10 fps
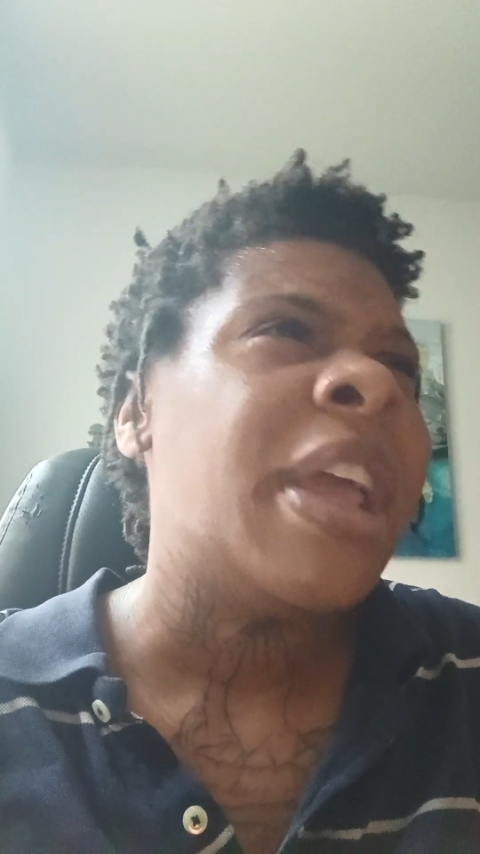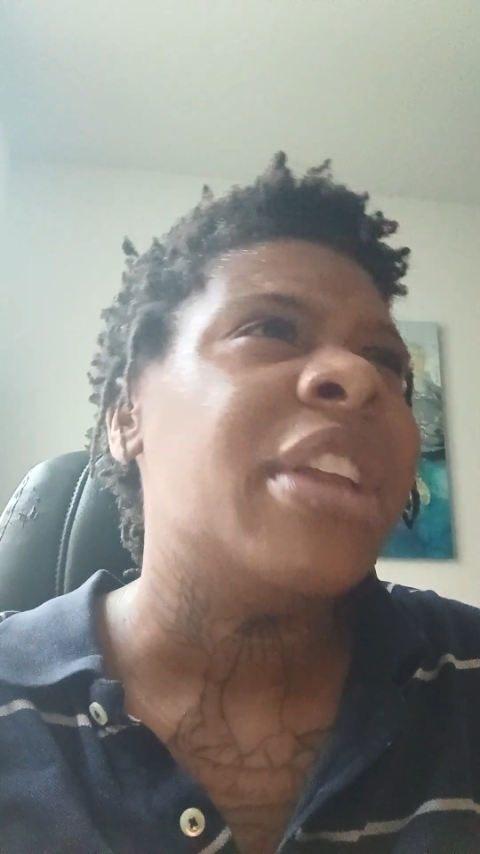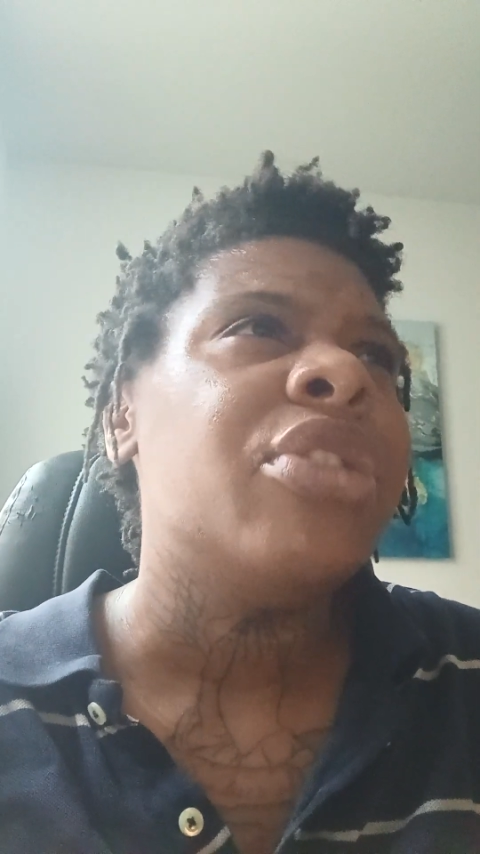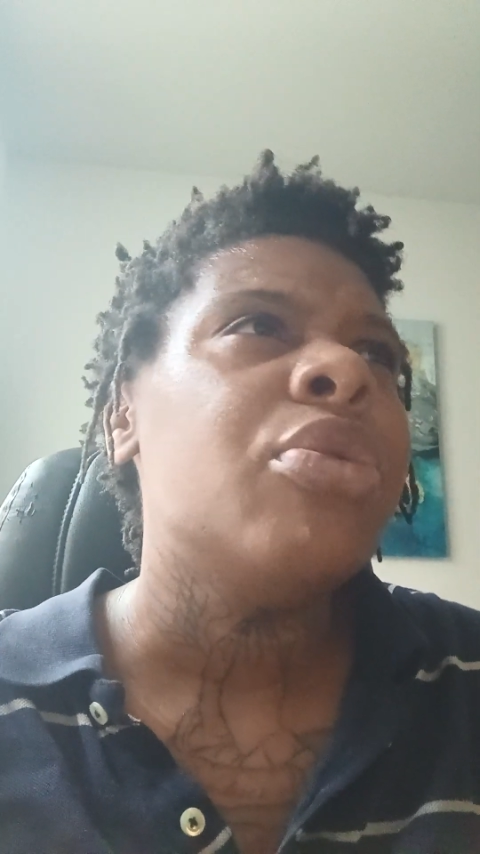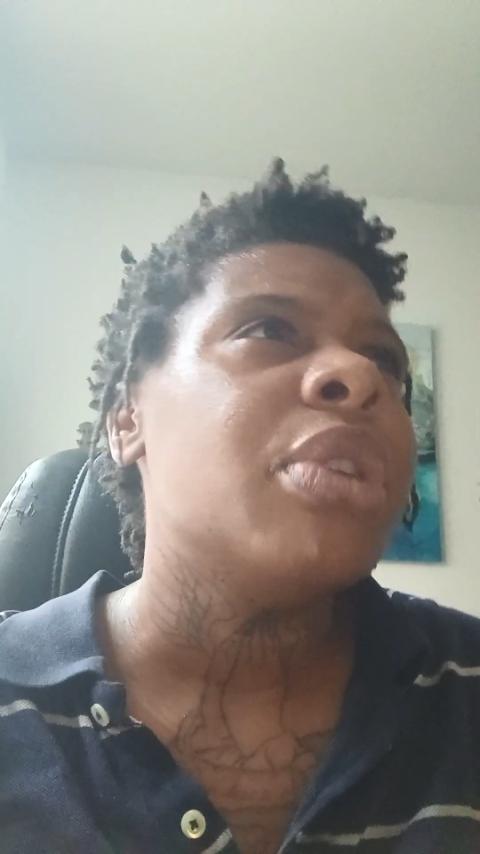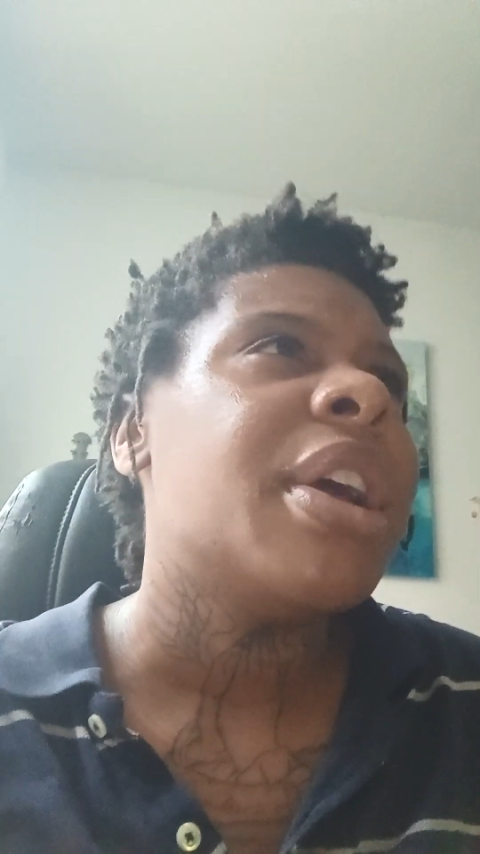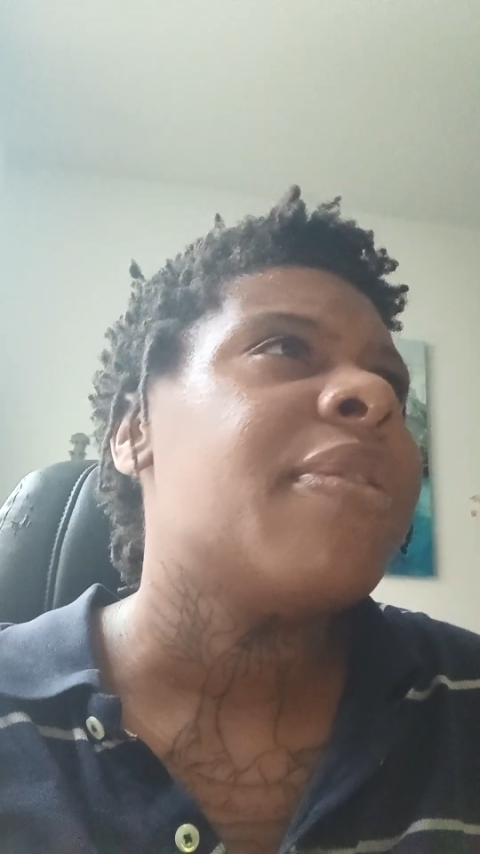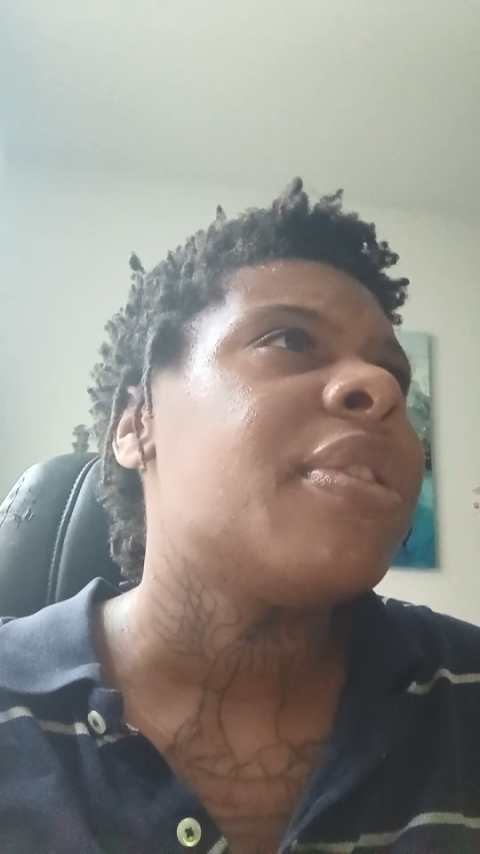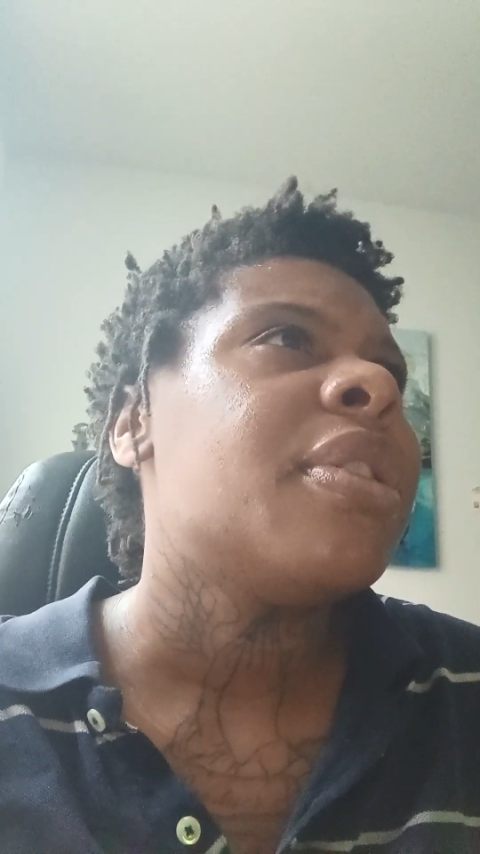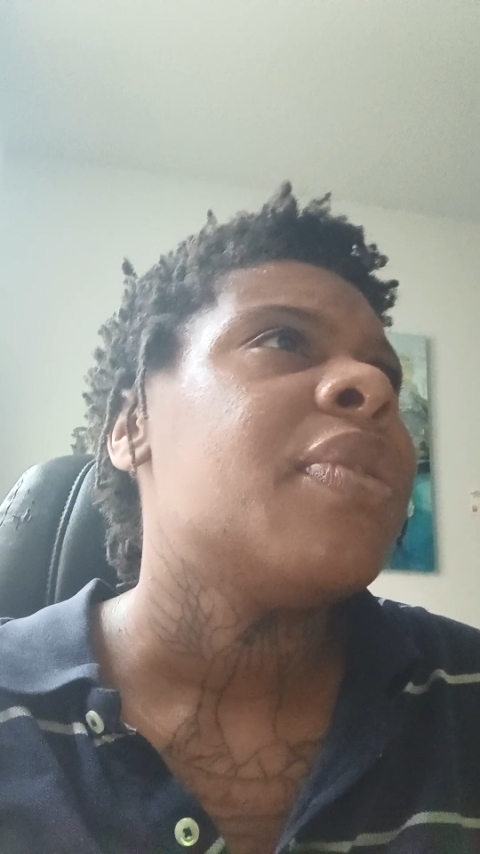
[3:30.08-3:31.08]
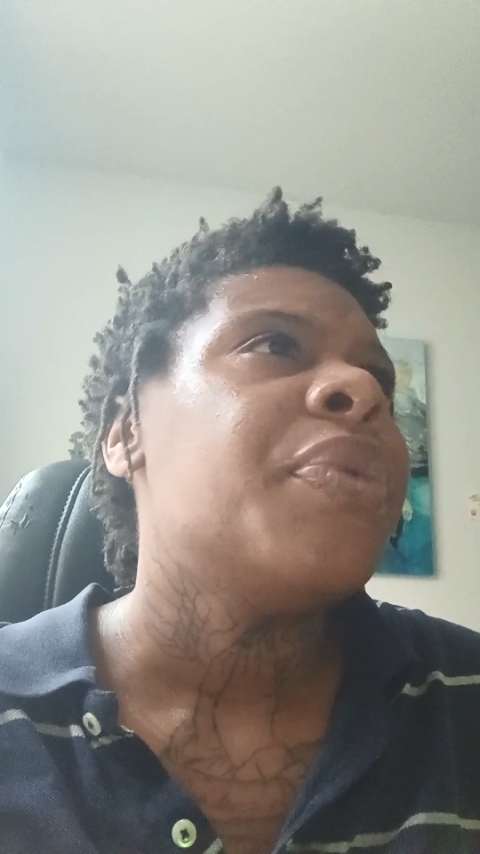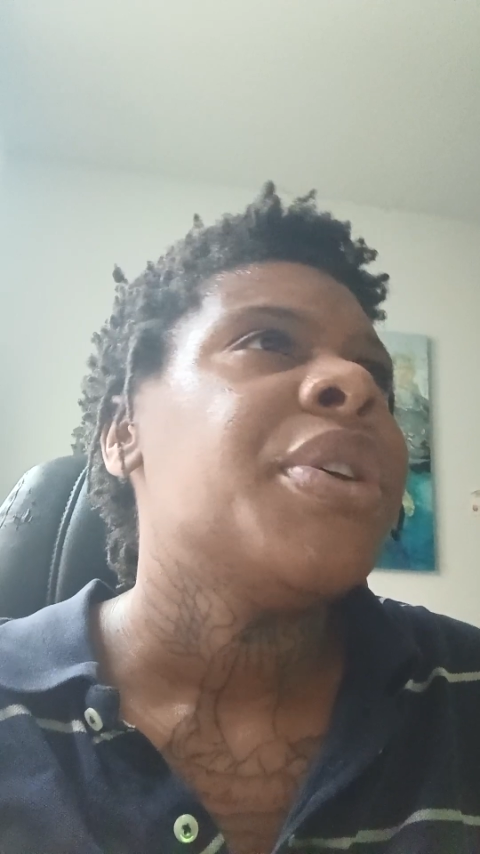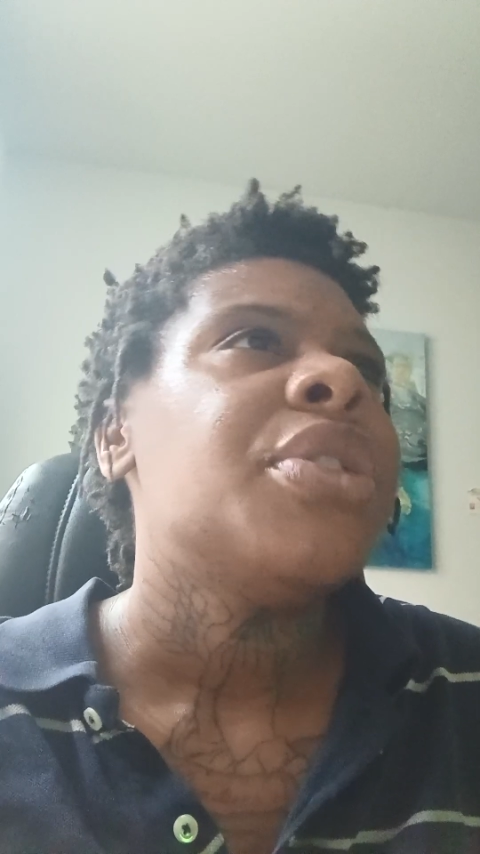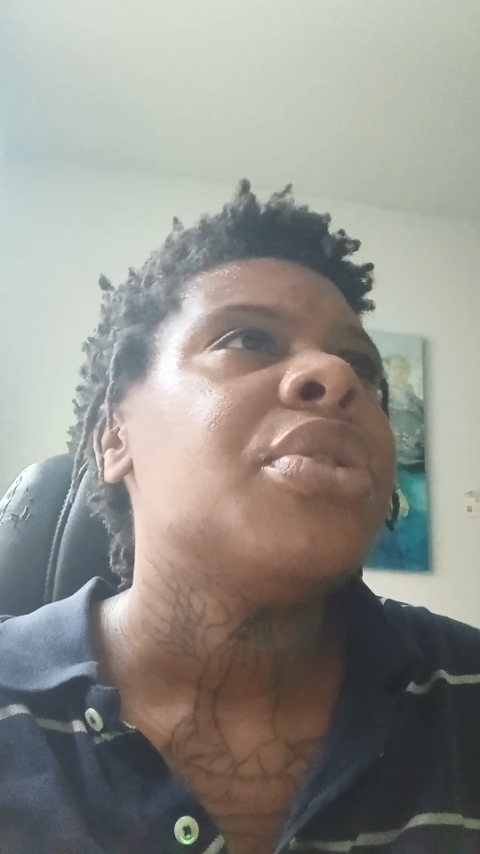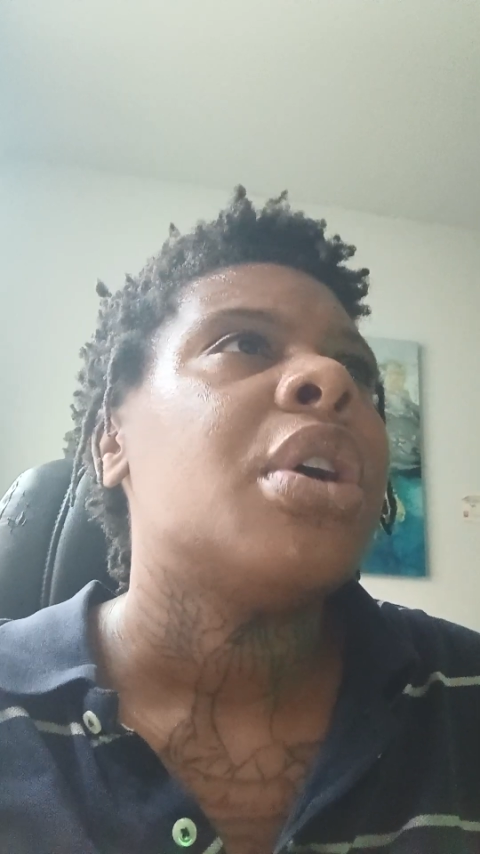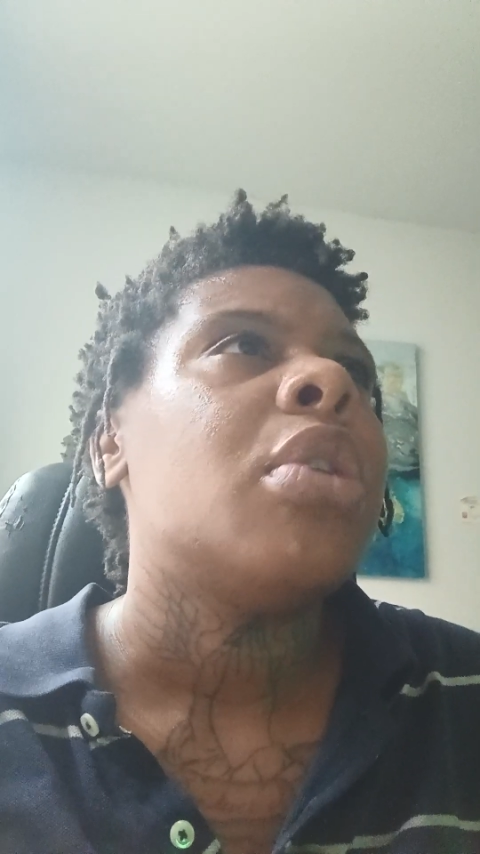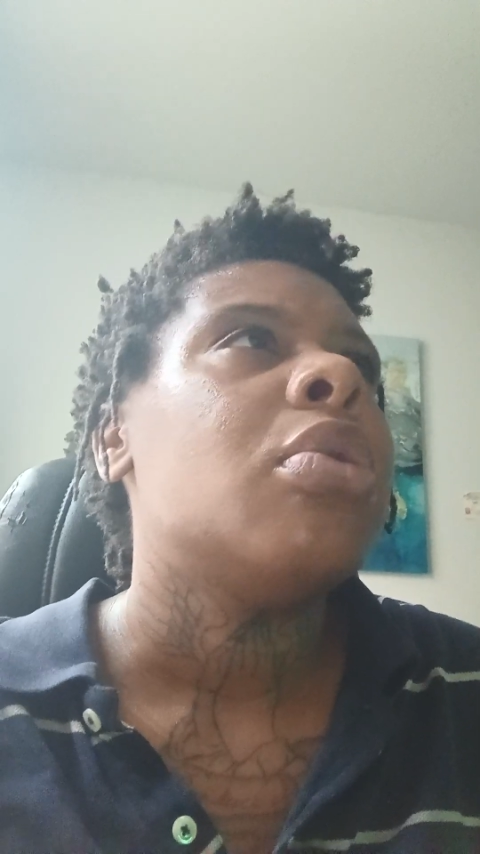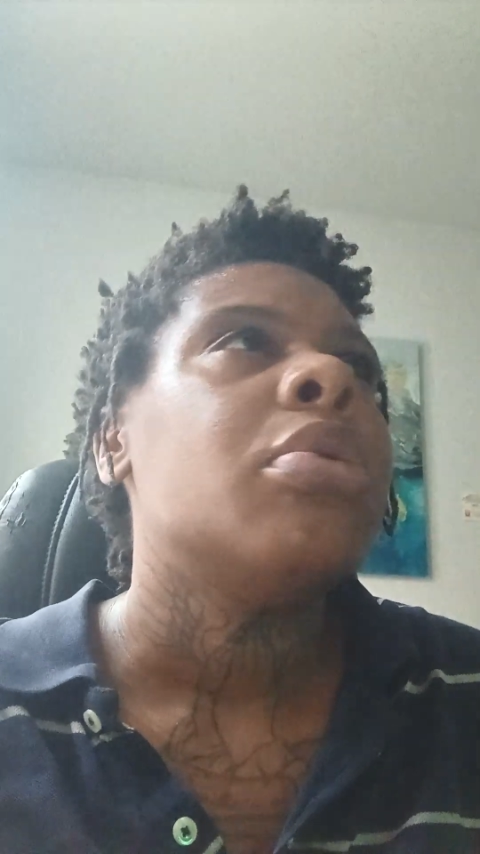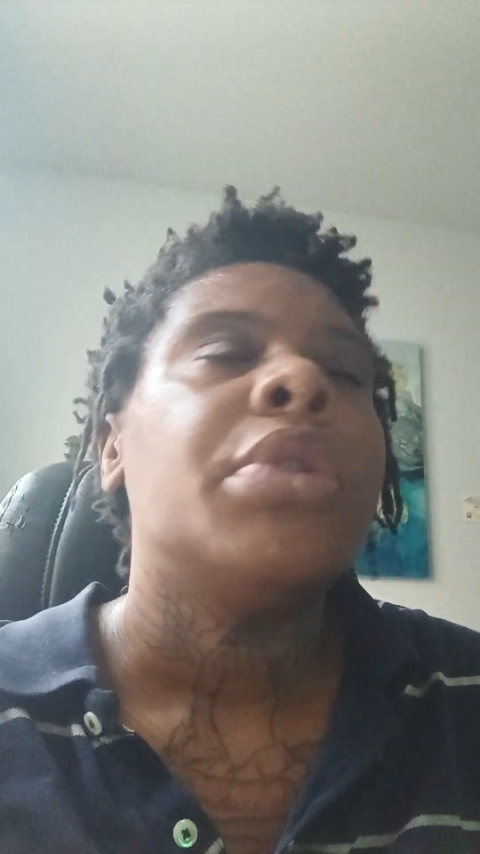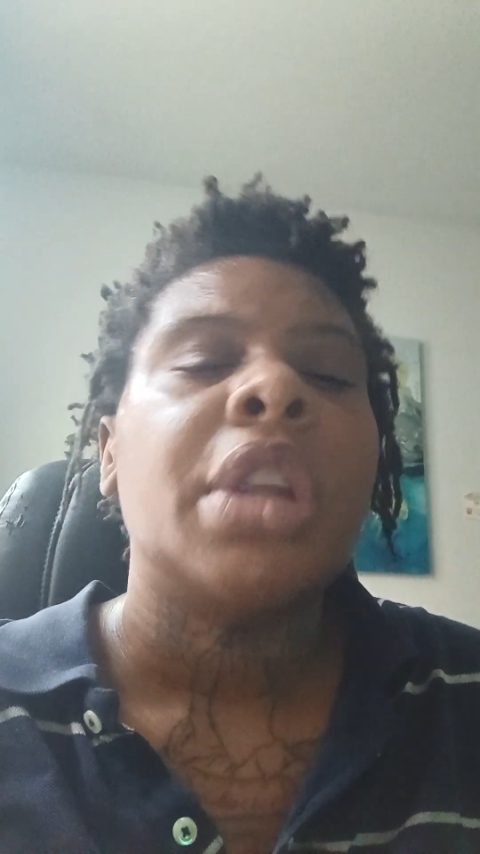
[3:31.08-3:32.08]
and do whatever you
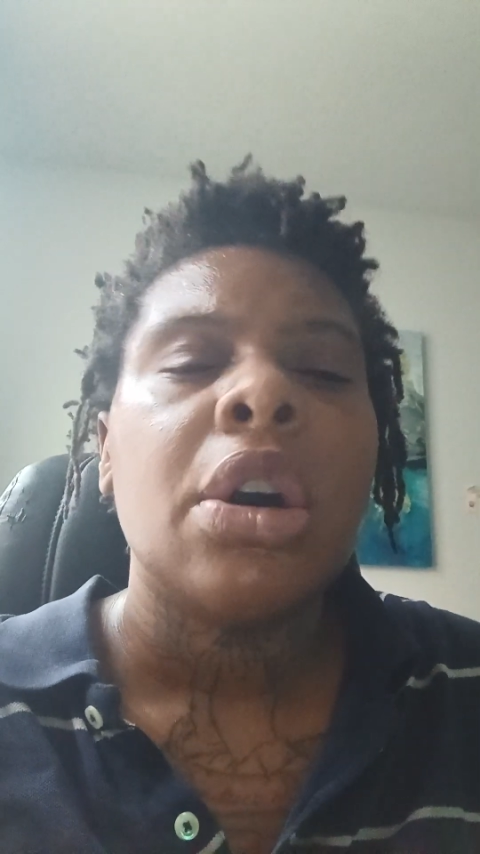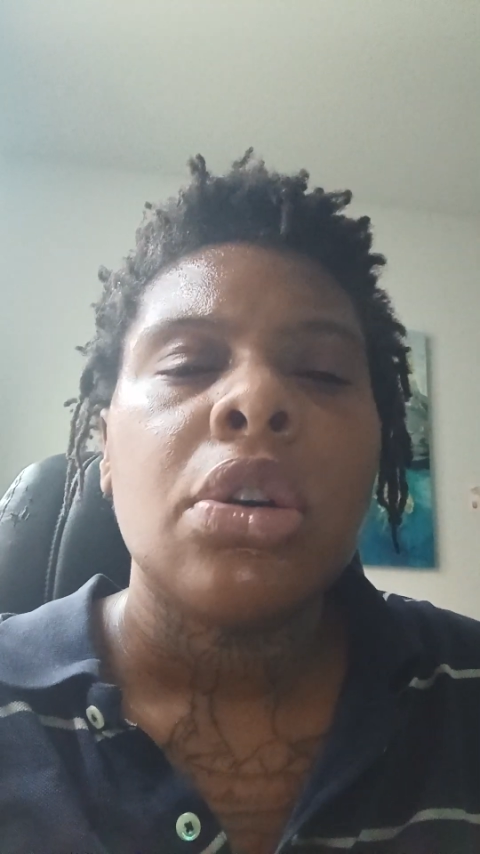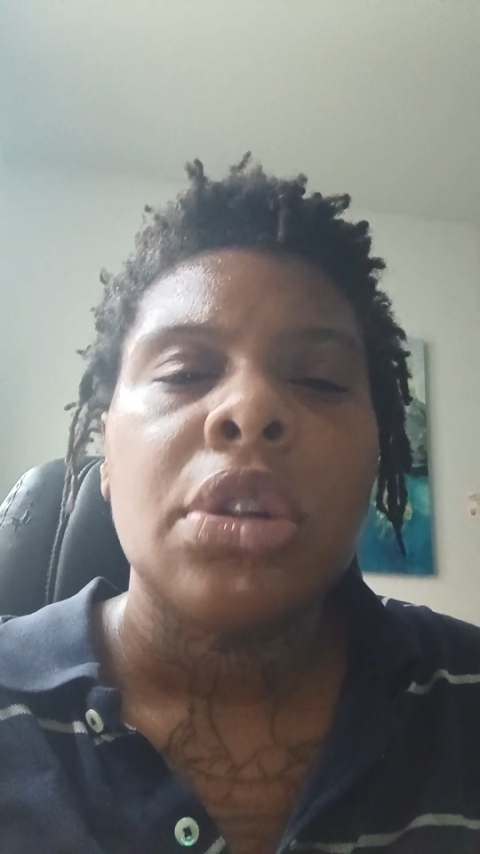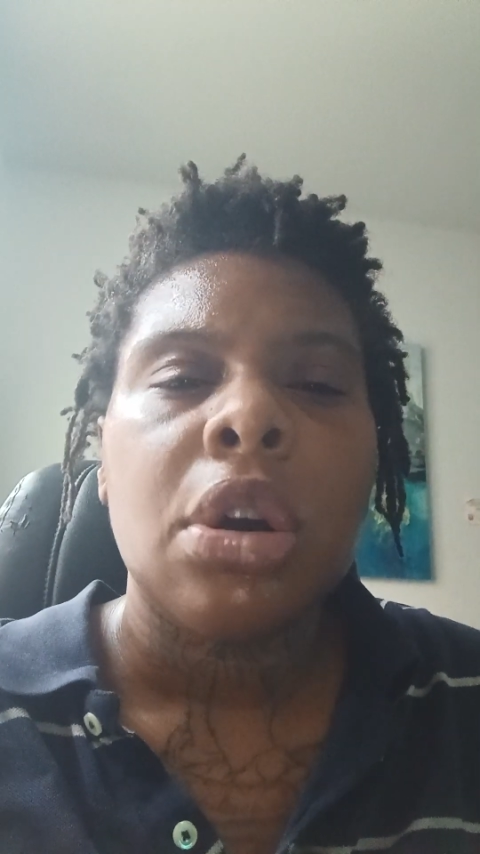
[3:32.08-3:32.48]
know, no,